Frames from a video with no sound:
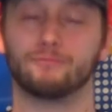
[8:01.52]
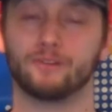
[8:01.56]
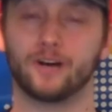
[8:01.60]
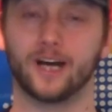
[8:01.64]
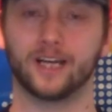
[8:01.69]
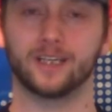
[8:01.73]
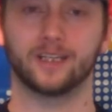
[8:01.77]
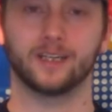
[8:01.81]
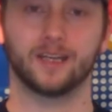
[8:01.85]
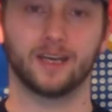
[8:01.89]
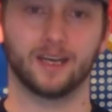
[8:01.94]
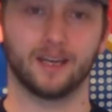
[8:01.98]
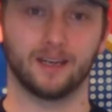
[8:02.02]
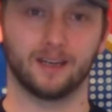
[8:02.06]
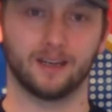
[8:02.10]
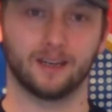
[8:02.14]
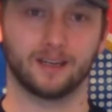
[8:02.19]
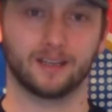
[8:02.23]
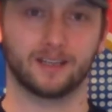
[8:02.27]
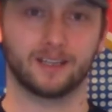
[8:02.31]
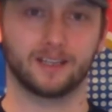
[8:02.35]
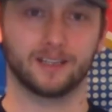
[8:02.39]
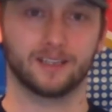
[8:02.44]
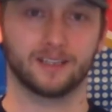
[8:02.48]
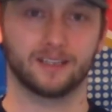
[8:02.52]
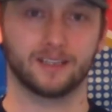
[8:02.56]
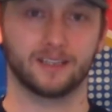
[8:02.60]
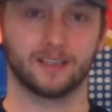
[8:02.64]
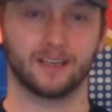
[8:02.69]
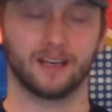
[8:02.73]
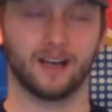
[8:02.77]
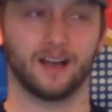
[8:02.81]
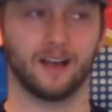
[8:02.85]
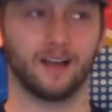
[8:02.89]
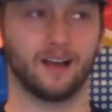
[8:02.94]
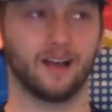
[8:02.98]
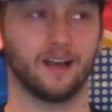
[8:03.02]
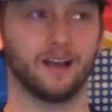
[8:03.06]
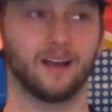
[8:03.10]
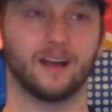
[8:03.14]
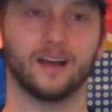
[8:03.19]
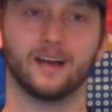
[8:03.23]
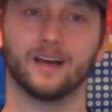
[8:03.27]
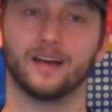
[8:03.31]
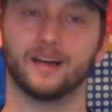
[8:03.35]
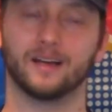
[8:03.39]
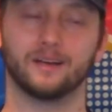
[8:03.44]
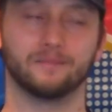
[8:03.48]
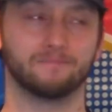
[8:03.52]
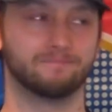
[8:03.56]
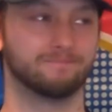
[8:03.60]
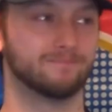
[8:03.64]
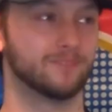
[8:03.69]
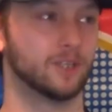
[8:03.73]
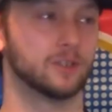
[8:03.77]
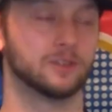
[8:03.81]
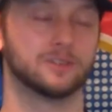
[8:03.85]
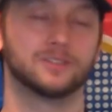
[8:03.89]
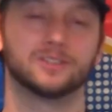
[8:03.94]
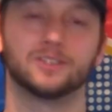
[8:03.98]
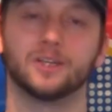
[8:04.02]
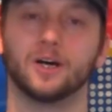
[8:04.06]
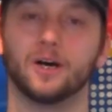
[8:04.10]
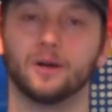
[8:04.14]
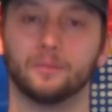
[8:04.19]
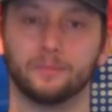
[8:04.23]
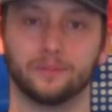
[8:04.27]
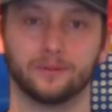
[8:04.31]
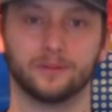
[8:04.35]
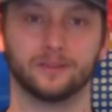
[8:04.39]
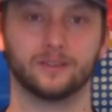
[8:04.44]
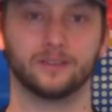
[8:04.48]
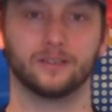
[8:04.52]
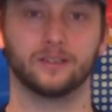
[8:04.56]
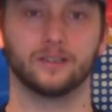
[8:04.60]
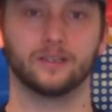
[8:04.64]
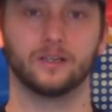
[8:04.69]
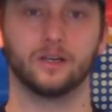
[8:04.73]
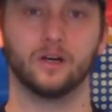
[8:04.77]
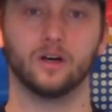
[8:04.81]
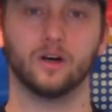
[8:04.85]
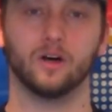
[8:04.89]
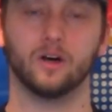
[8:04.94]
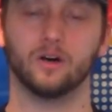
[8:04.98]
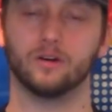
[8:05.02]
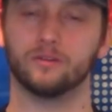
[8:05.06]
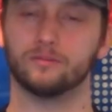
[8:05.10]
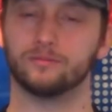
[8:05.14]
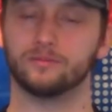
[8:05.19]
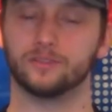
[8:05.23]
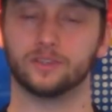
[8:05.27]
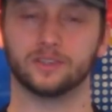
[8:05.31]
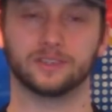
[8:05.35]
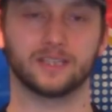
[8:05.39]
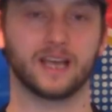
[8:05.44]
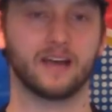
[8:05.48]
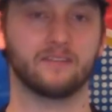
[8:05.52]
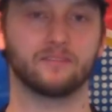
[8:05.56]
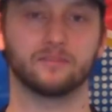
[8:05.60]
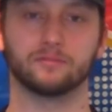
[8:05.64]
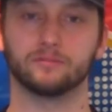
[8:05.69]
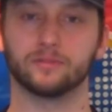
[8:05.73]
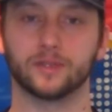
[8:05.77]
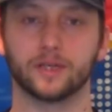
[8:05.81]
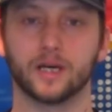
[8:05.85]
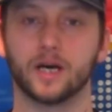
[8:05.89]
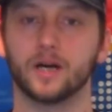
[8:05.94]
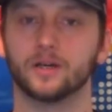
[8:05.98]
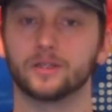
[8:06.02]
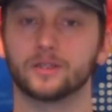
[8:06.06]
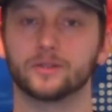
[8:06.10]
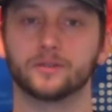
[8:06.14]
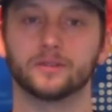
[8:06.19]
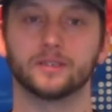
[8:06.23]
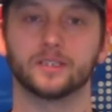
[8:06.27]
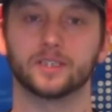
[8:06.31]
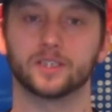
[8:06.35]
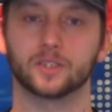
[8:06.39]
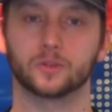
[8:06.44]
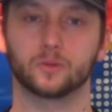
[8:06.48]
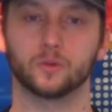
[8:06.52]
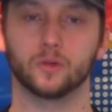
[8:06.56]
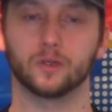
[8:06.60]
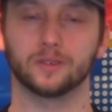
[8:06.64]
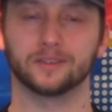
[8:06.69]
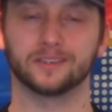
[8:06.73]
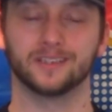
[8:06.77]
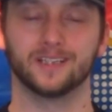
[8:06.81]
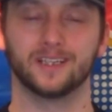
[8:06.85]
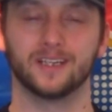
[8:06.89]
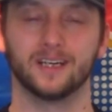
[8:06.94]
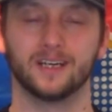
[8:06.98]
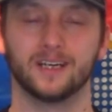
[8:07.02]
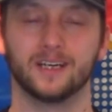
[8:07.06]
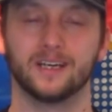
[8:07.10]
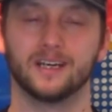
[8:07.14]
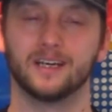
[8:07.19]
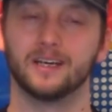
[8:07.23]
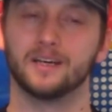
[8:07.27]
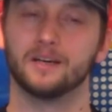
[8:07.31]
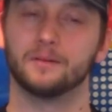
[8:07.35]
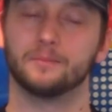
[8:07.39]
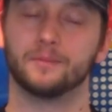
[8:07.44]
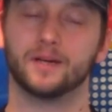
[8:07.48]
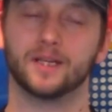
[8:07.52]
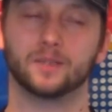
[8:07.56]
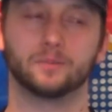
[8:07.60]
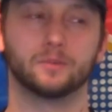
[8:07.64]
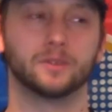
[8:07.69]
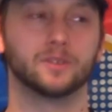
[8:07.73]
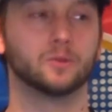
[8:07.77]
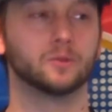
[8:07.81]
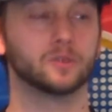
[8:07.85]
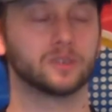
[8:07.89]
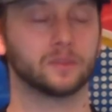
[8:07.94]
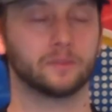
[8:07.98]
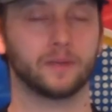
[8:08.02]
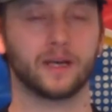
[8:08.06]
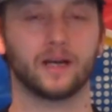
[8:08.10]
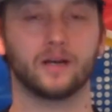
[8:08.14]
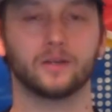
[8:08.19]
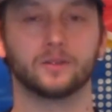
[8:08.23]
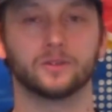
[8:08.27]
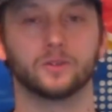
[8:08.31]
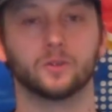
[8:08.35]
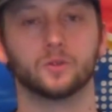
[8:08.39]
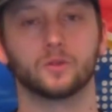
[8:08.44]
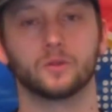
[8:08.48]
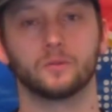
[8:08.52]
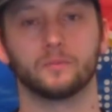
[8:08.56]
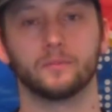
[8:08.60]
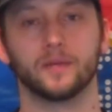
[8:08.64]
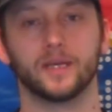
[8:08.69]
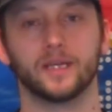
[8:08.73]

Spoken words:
riding their luck on top of just having Ronaldo in the squad. But as we talked about on Talking